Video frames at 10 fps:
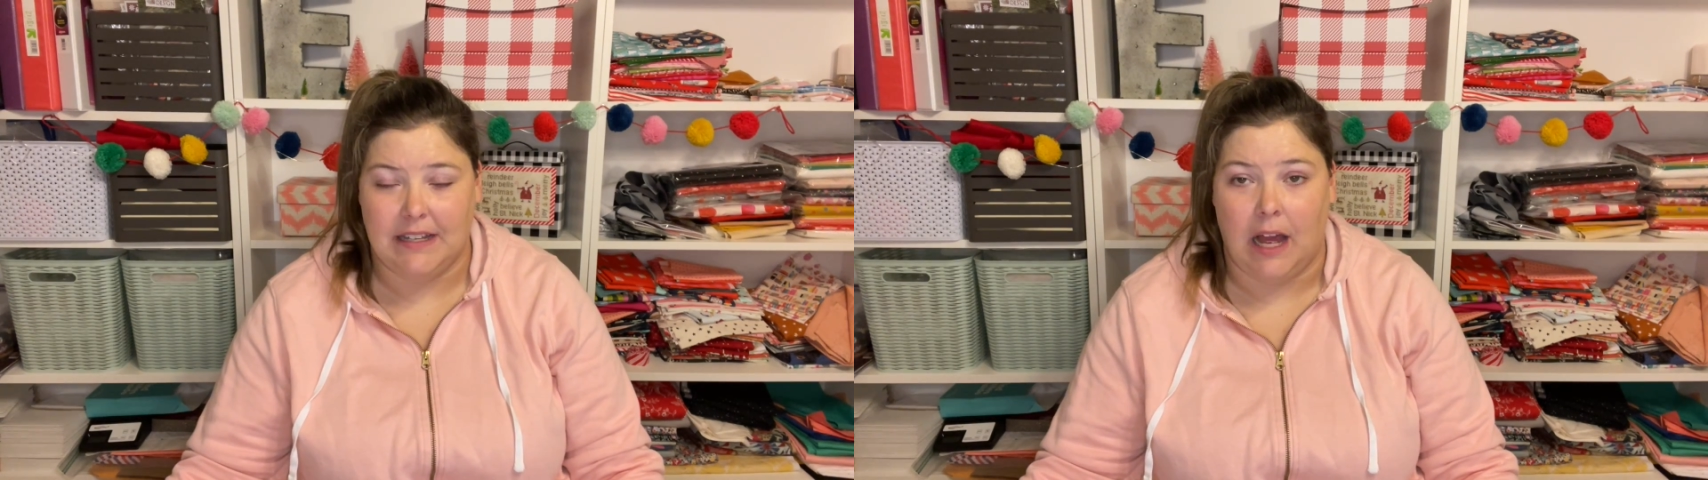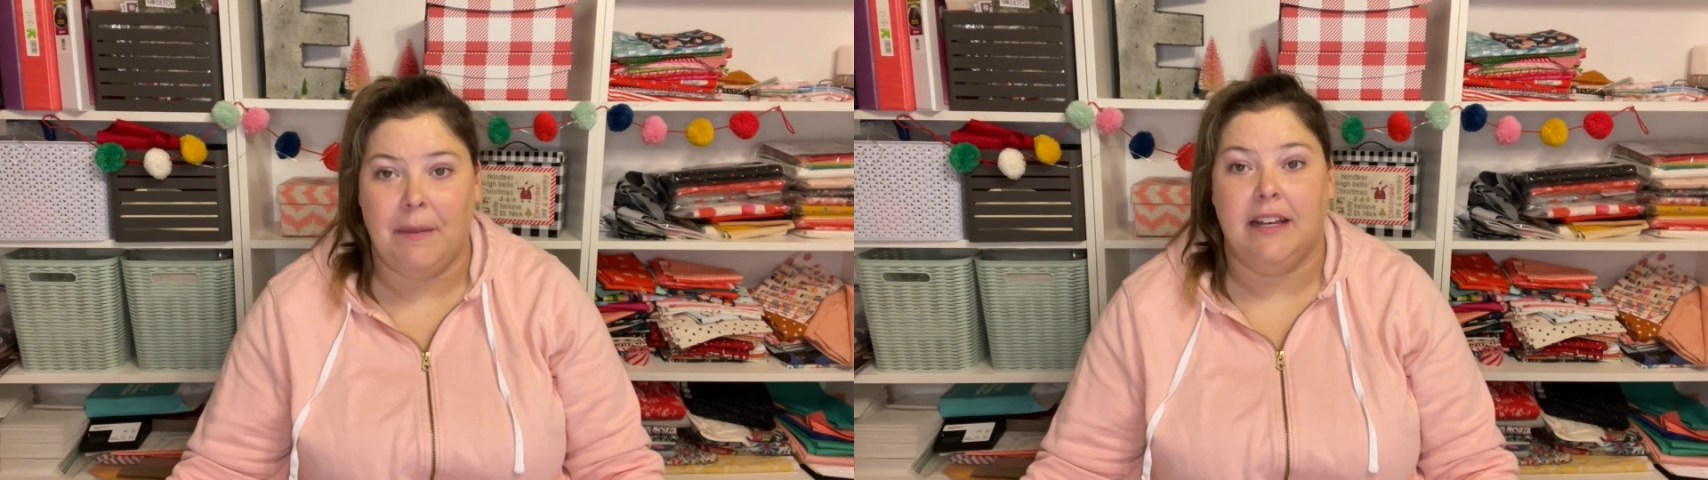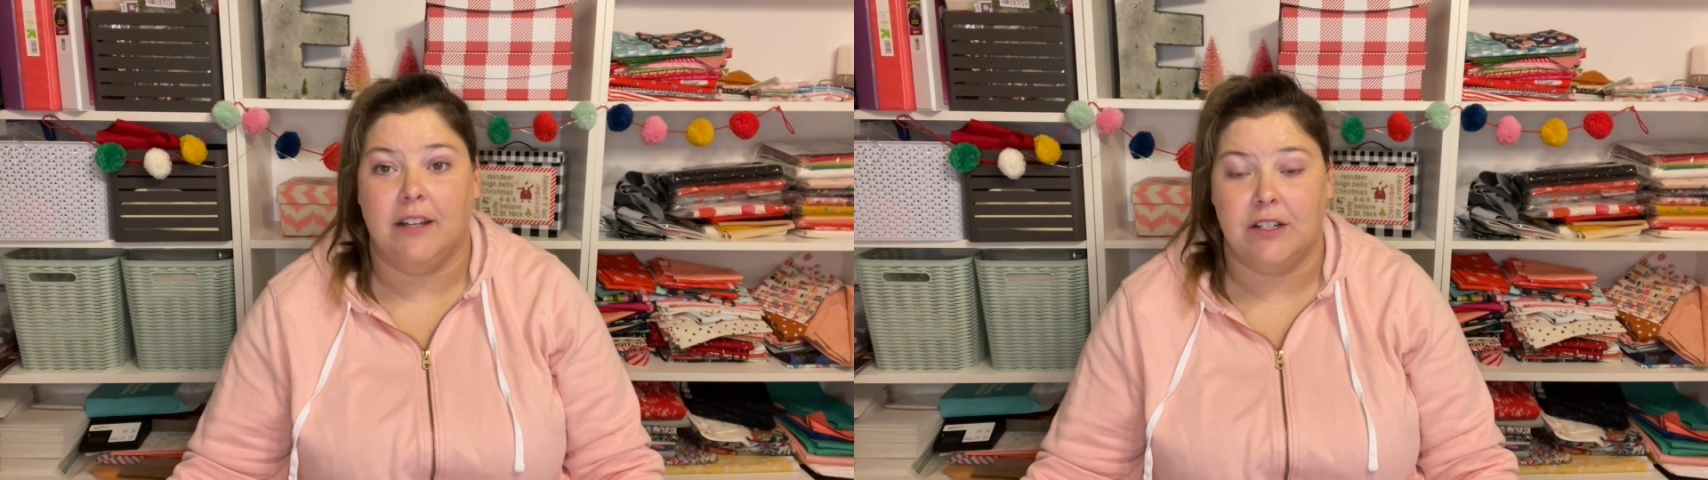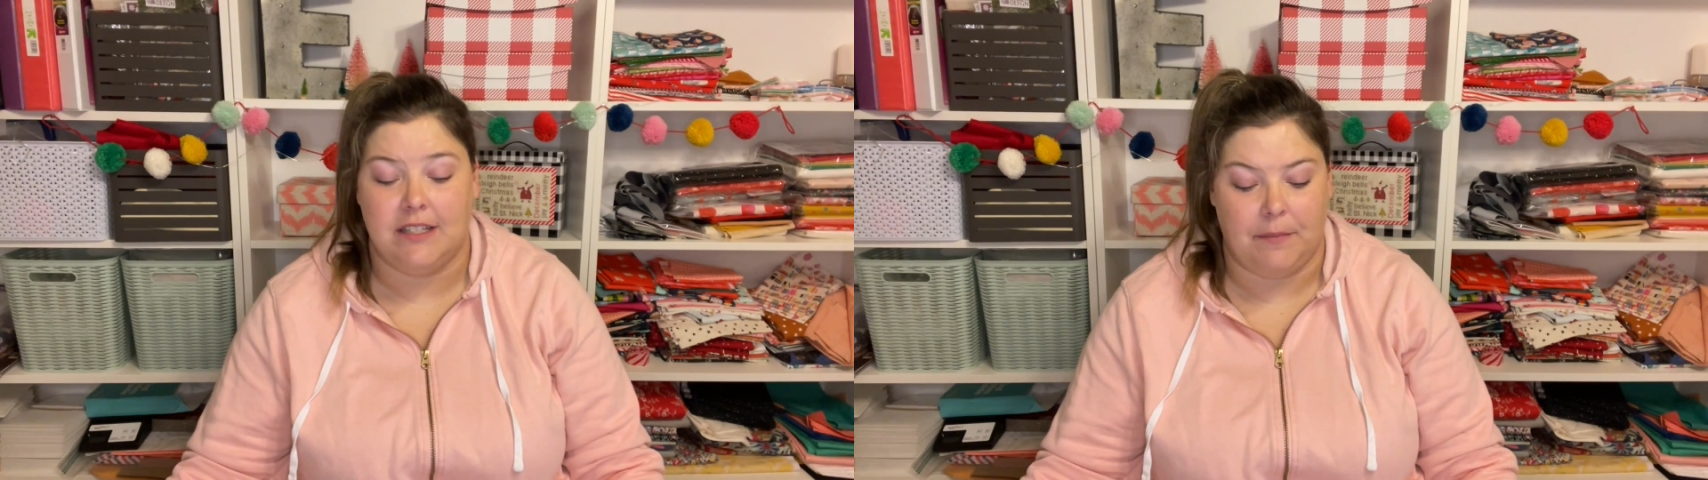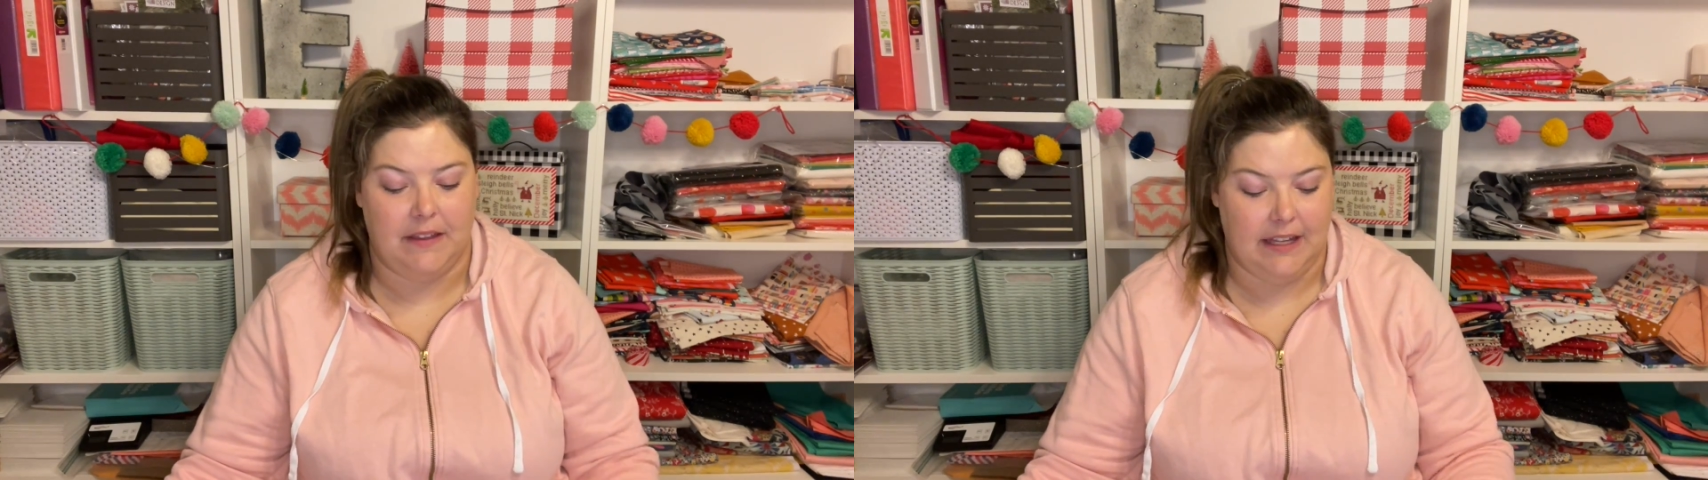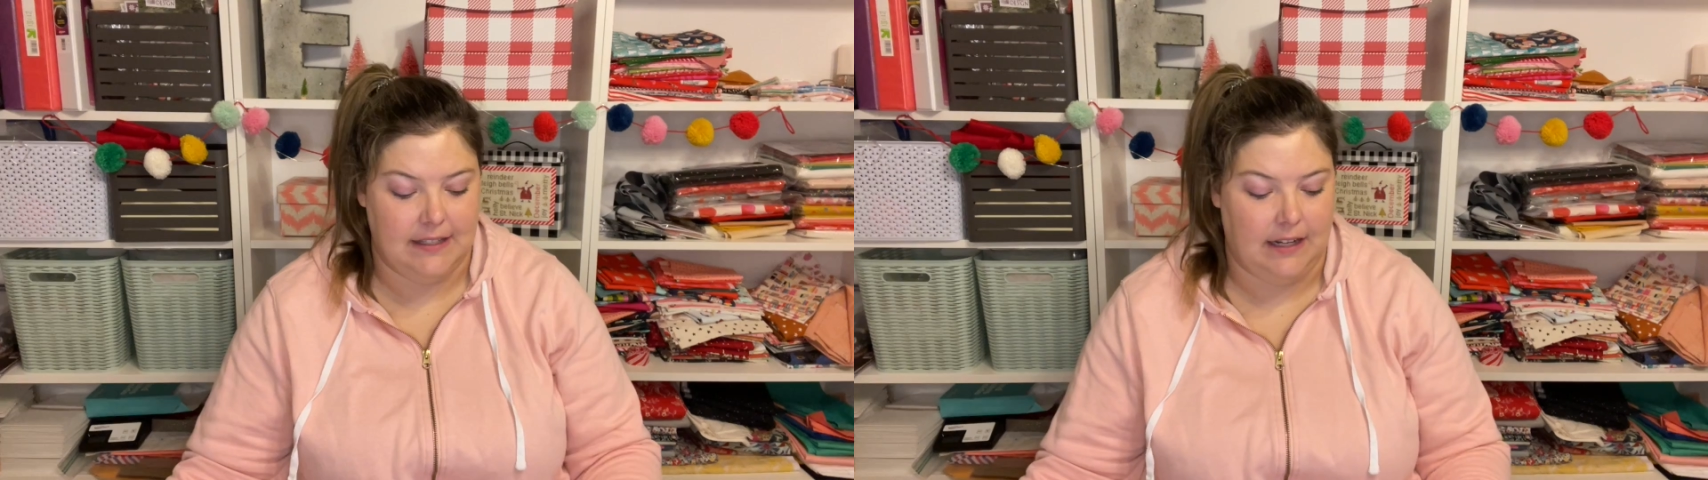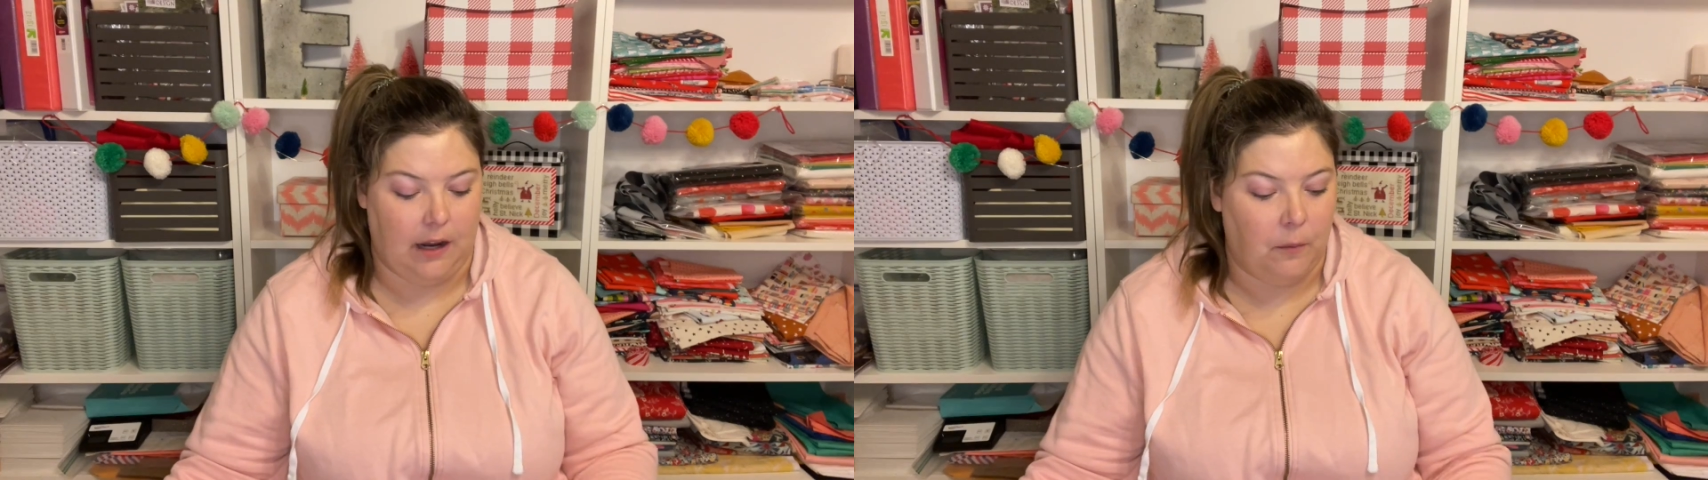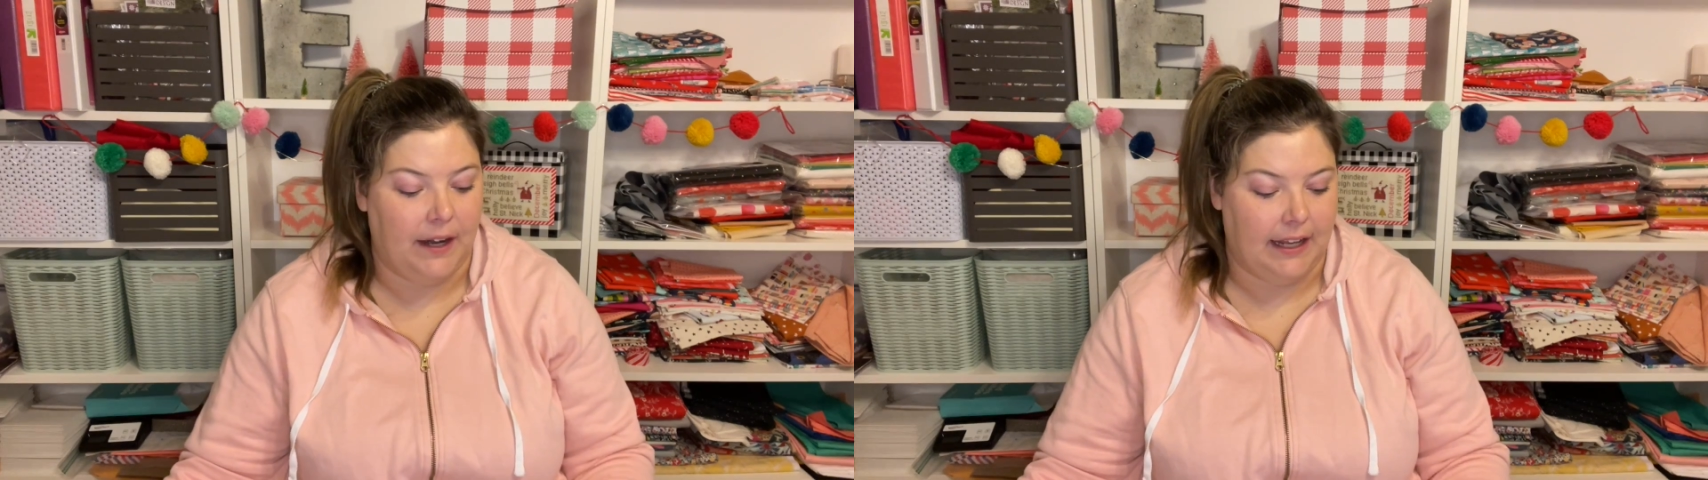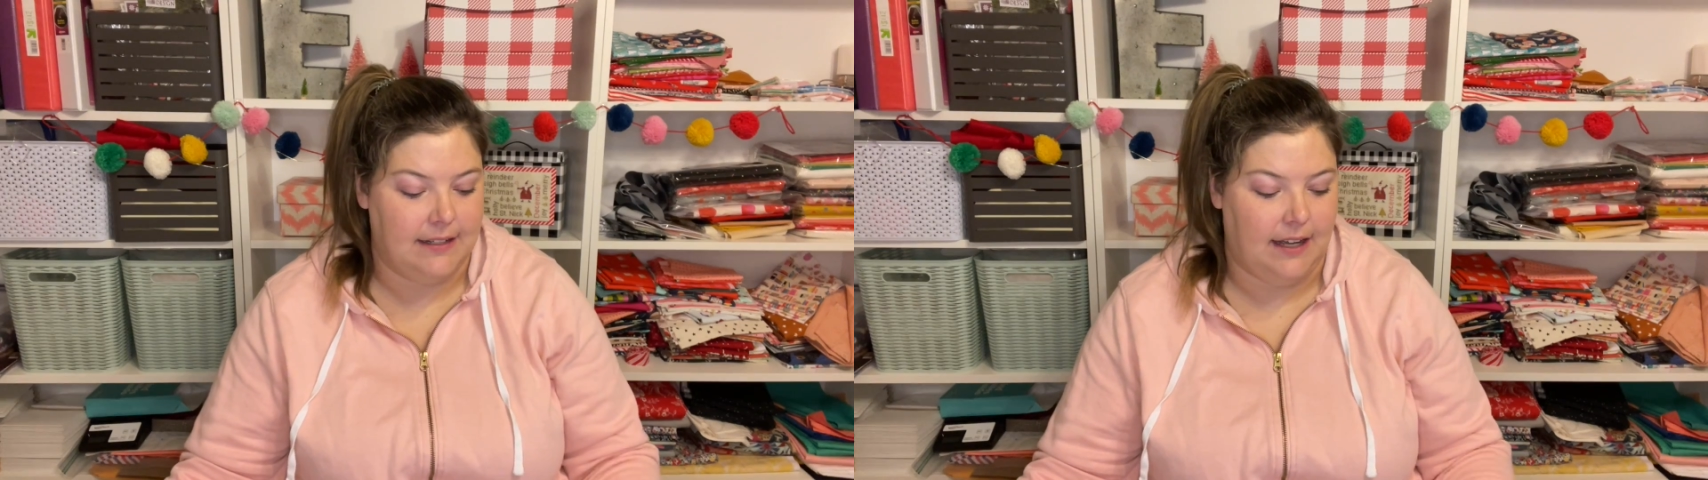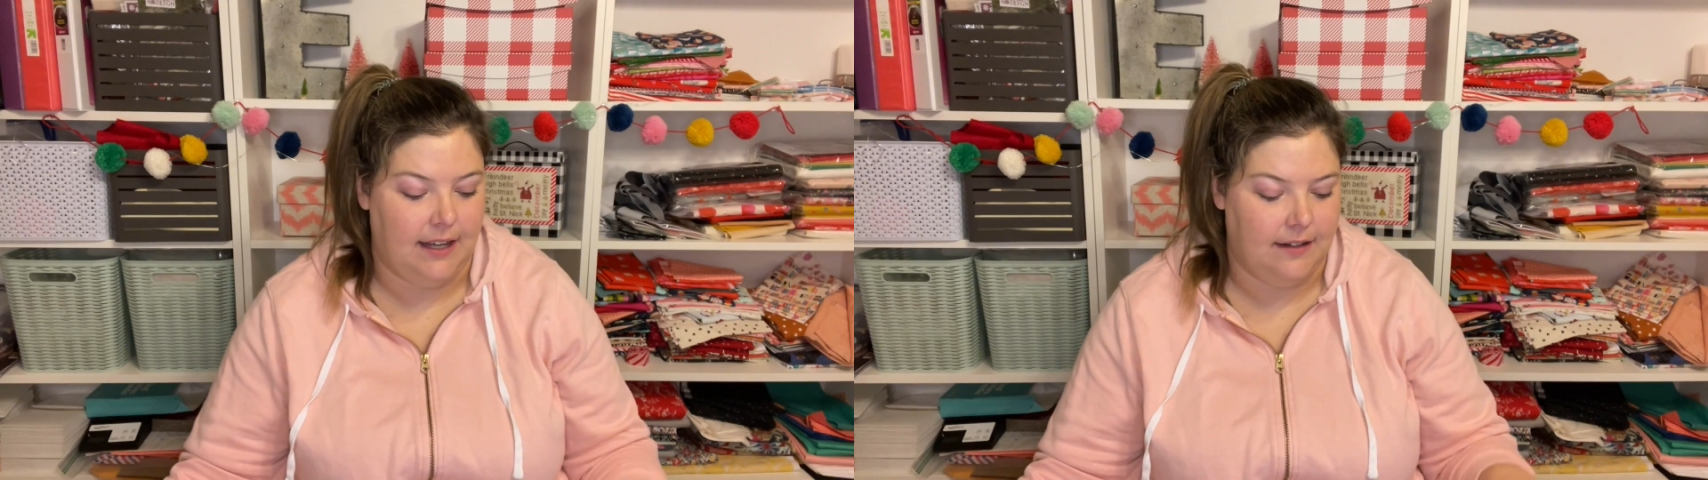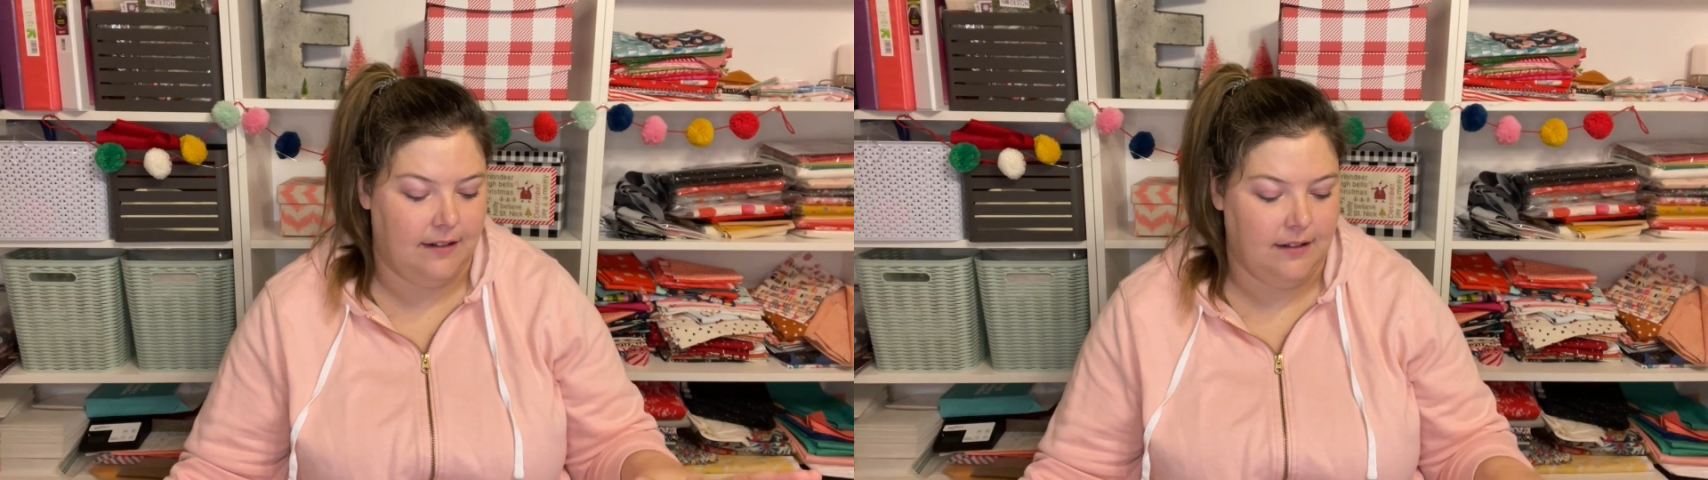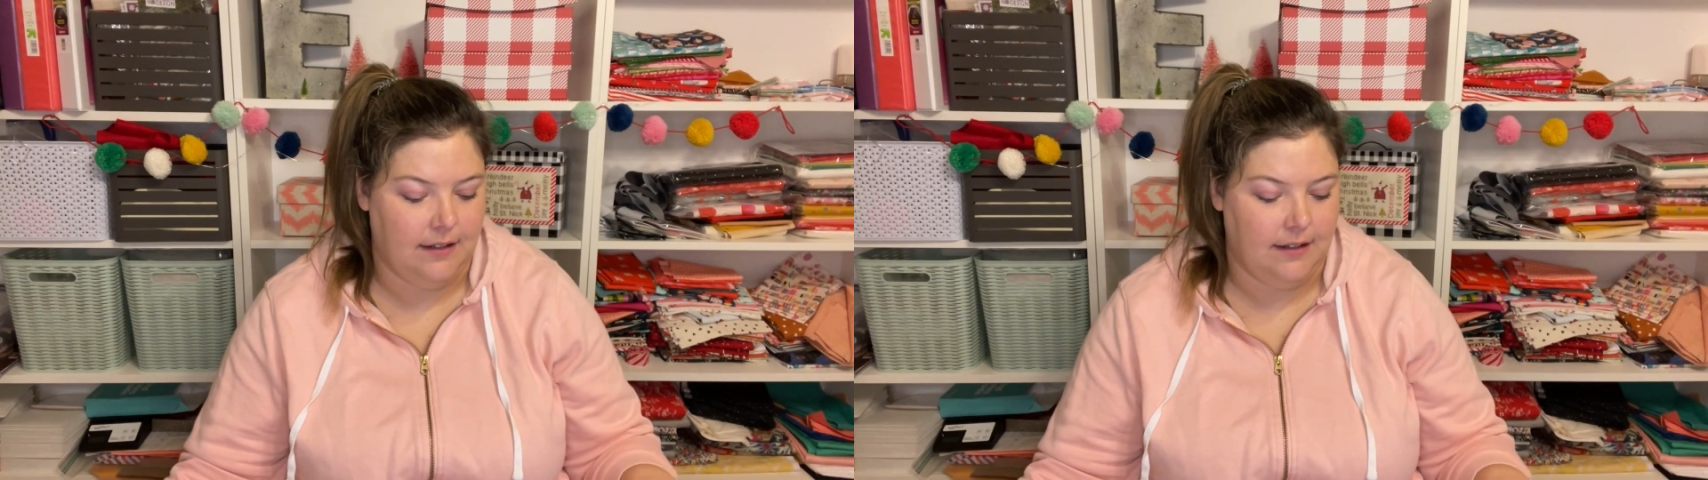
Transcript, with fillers: I mean, there's some of these that I want to get done